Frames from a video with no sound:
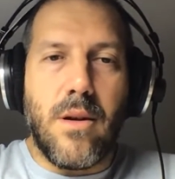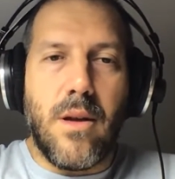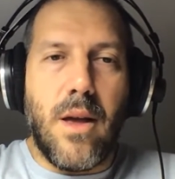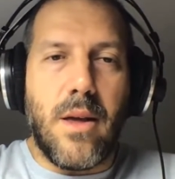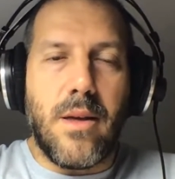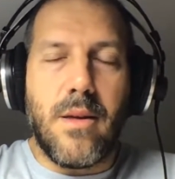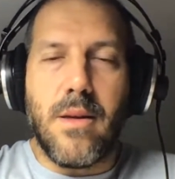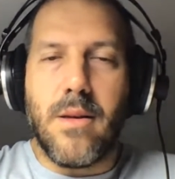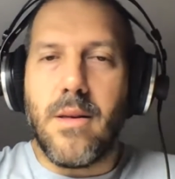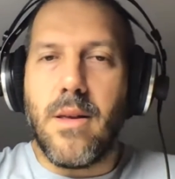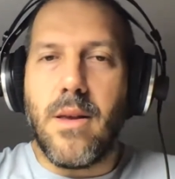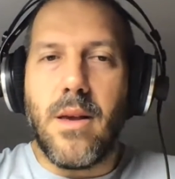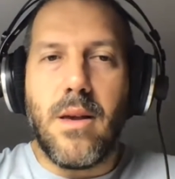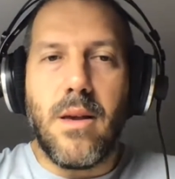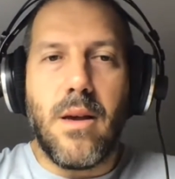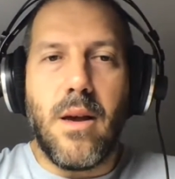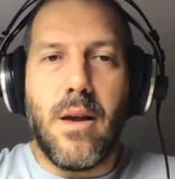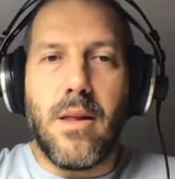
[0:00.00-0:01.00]

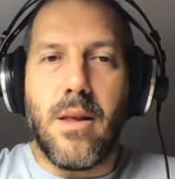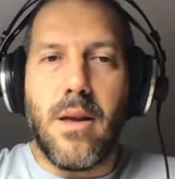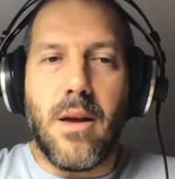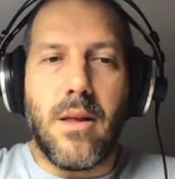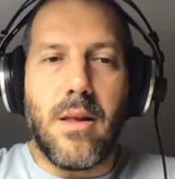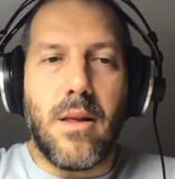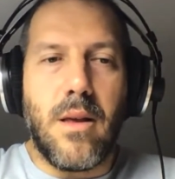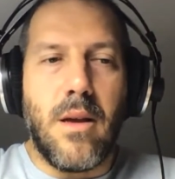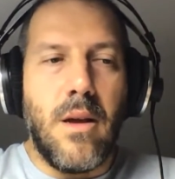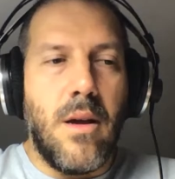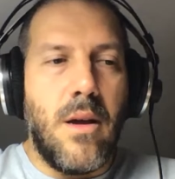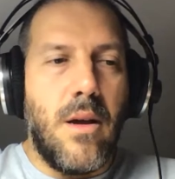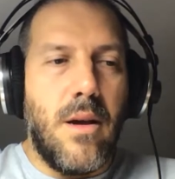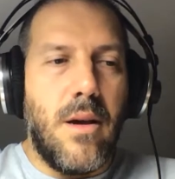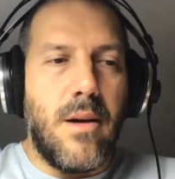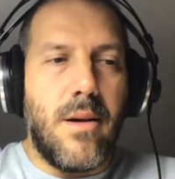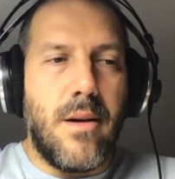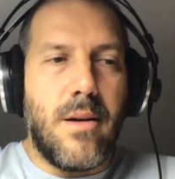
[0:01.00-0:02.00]
SSD and
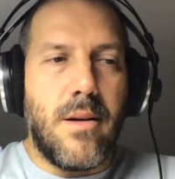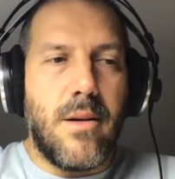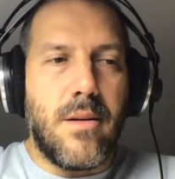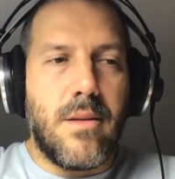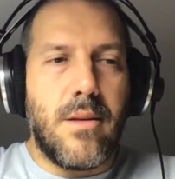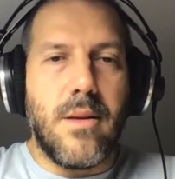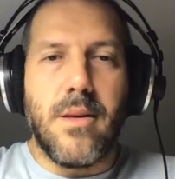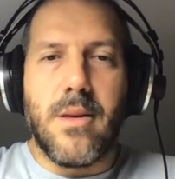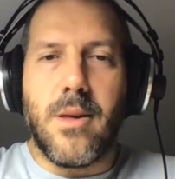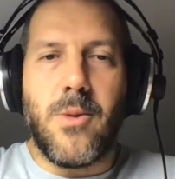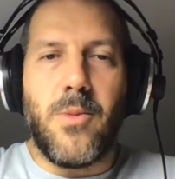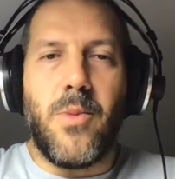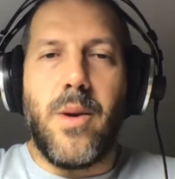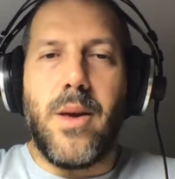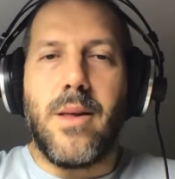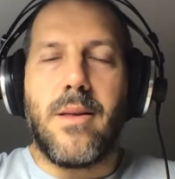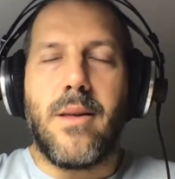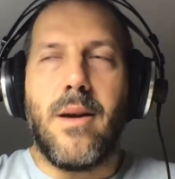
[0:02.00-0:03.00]
disk
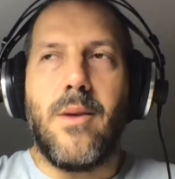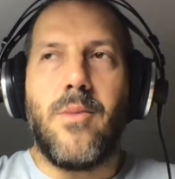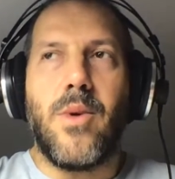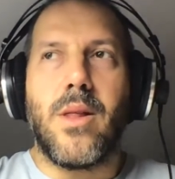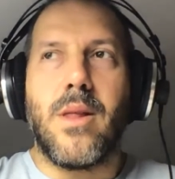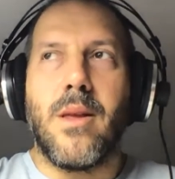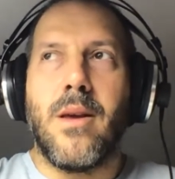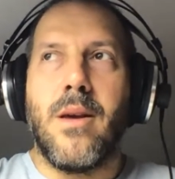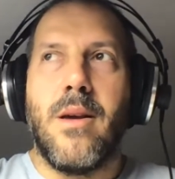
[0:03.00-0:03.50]
space. I mean,